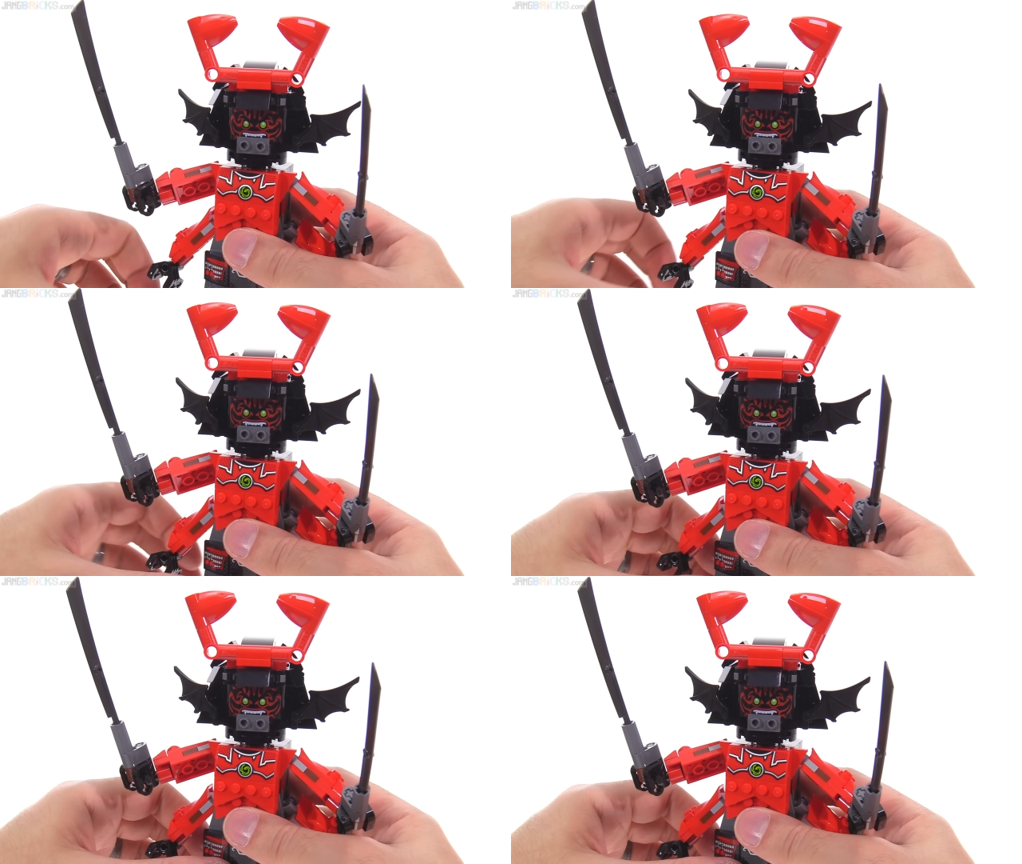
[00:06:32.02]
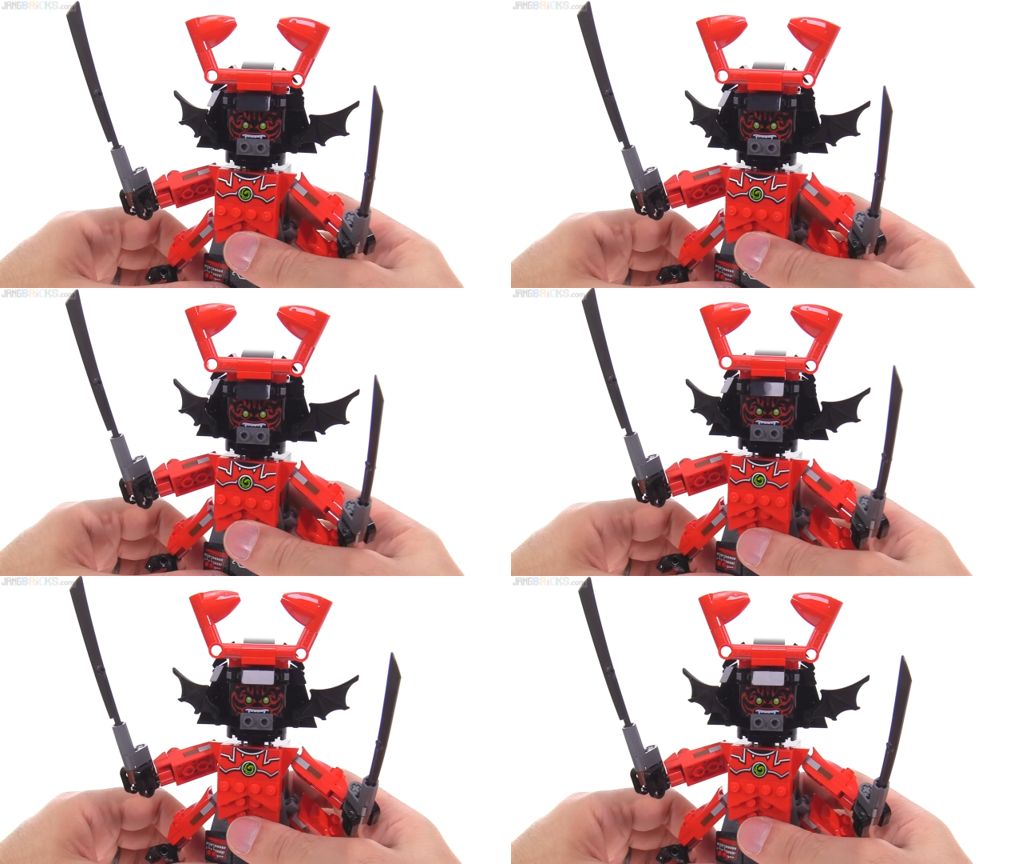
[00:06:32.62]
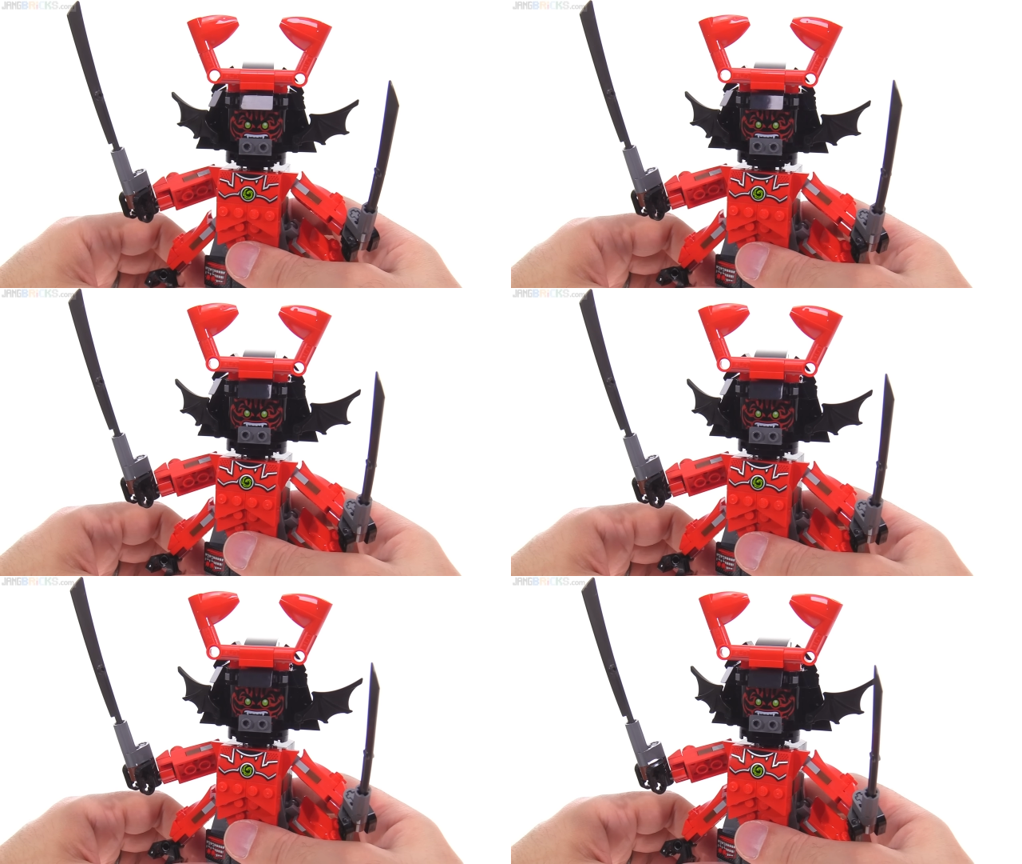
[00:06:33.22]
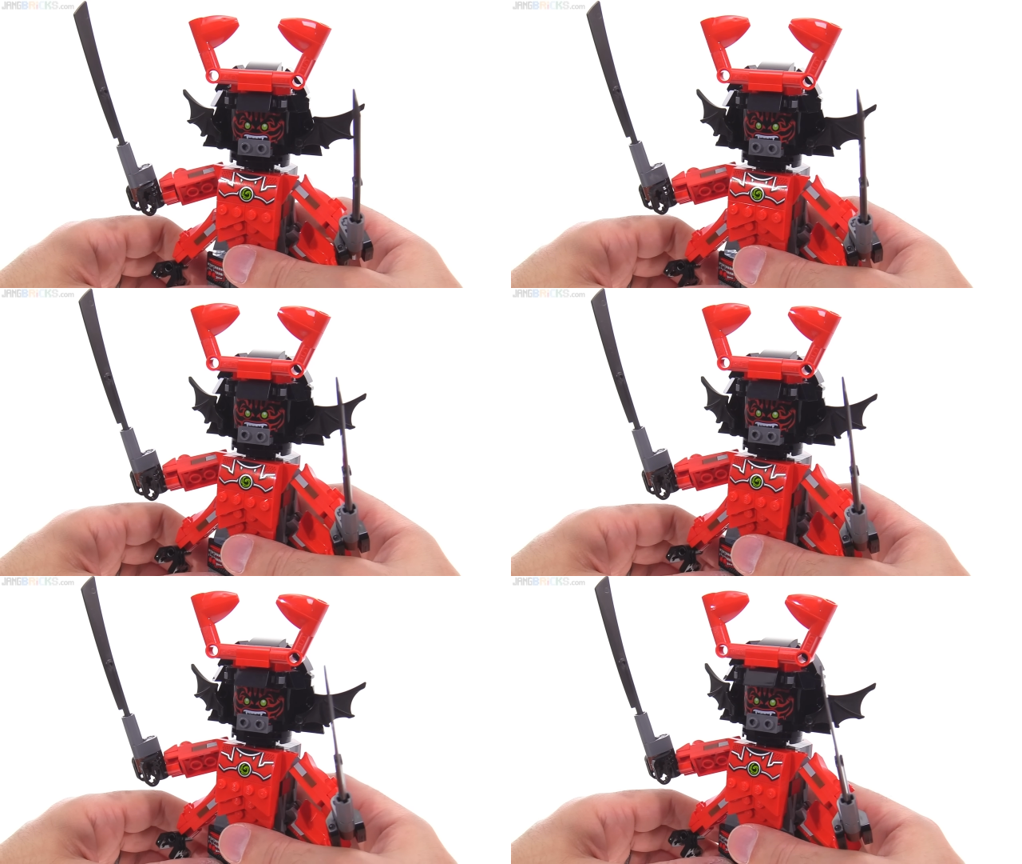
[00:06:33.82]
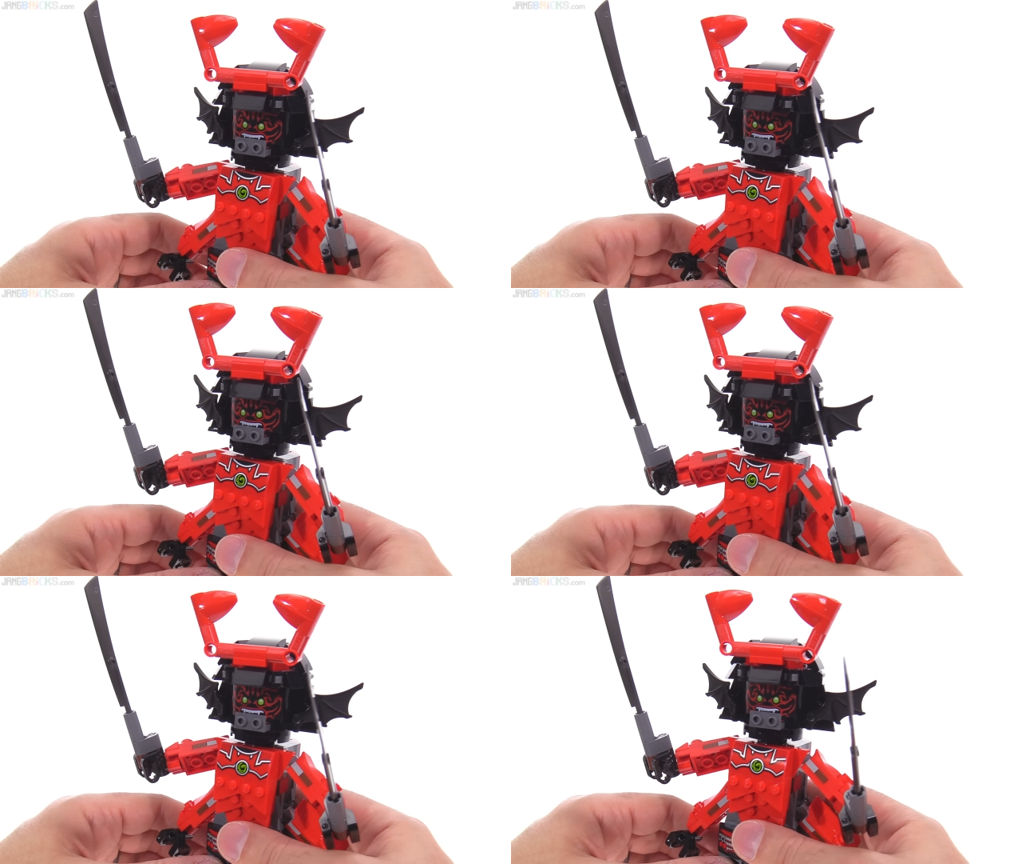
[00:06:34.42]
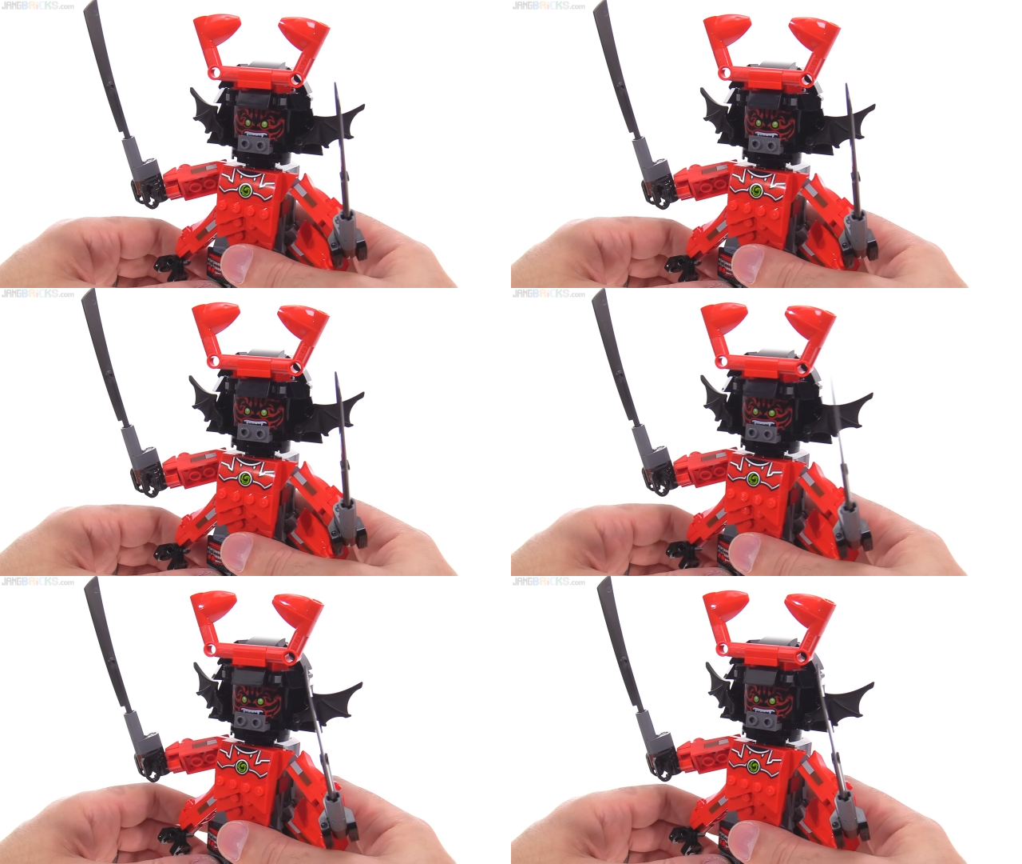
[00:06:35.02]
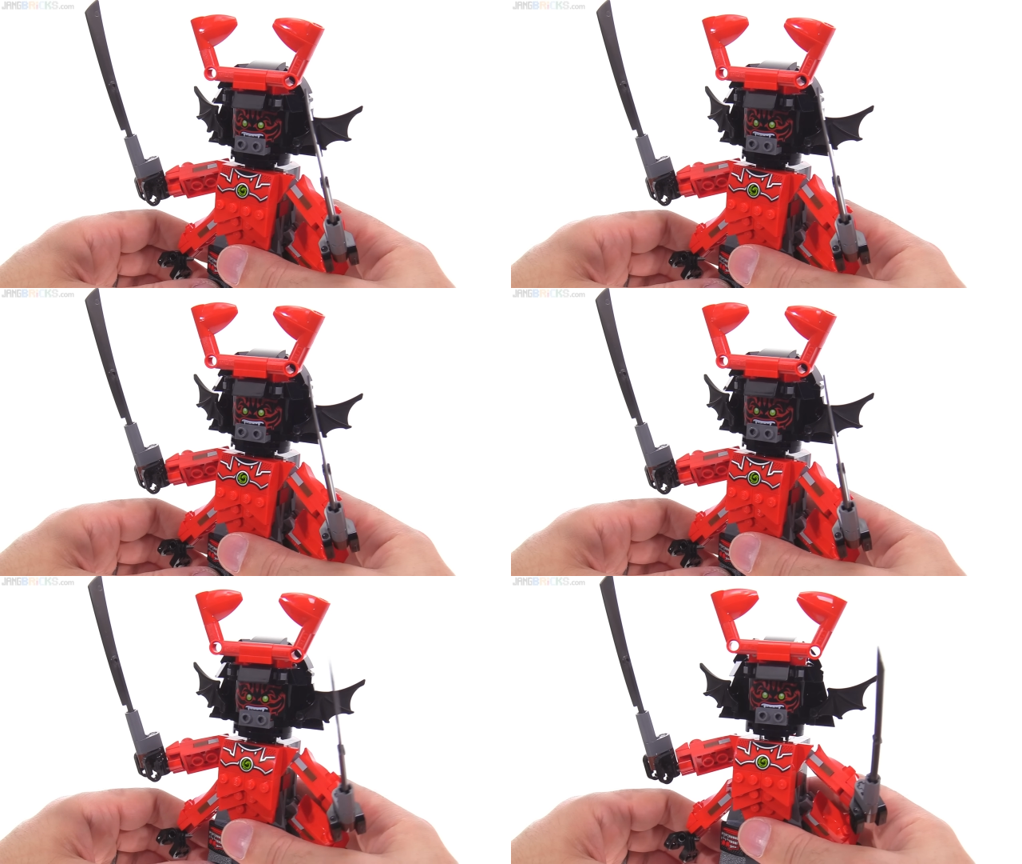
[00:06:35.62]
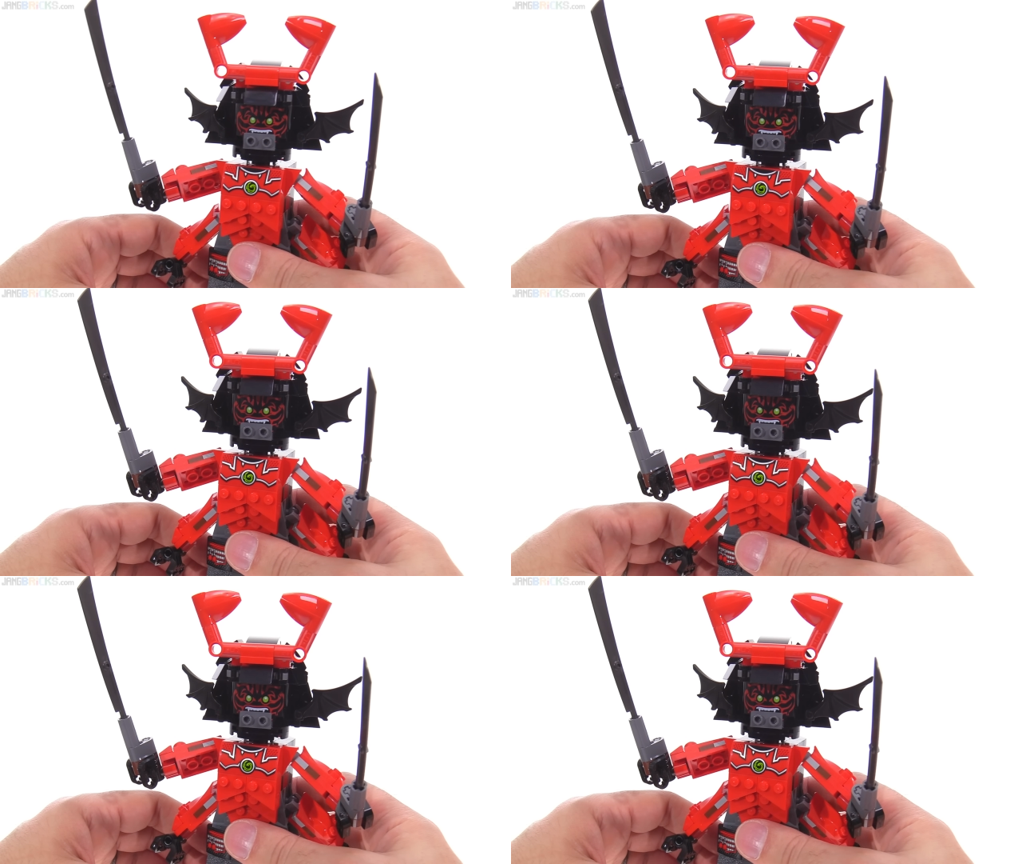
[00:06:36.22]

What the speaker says: (no speaker visible)